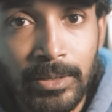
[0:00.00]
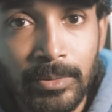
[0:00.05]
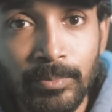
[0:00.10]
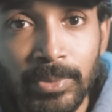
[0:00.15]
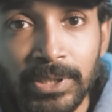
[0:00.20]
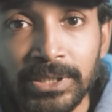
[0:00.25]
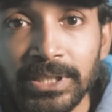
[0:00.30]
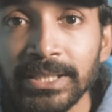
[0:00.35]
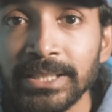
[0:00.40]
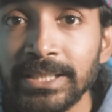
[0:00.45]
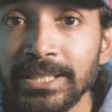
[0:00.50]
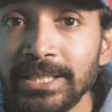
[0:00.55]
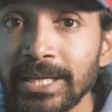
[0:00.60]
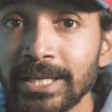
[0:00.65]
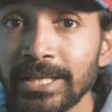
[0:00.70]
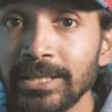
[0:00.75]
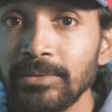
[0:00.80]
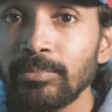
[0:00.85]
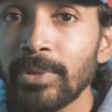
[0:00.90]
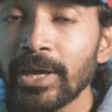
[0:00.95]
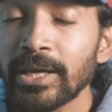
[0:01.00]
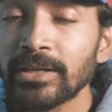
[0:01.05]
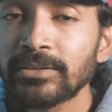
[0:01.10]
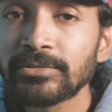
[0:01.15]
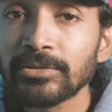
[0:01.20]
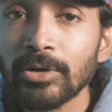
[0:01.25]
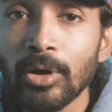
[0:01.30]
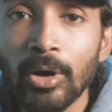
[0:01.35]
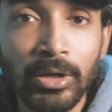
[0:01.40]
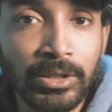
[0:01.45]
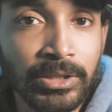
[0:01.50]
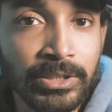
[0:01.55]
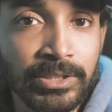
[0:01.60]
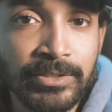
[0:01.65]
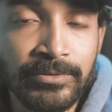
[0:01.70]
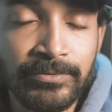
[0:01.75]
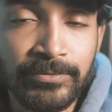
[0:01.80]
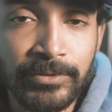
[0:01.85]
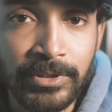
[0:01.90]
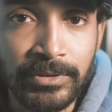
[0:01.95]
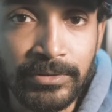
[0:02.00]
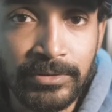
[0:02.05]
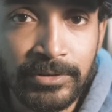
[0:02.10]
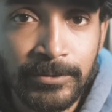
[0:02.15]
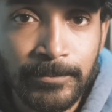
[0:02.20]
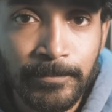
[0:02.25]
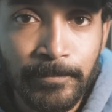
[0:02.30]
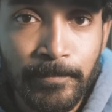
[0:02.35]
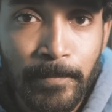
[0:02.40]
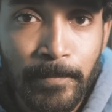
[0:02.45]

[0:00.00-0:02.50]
but the gearing makes all the difference.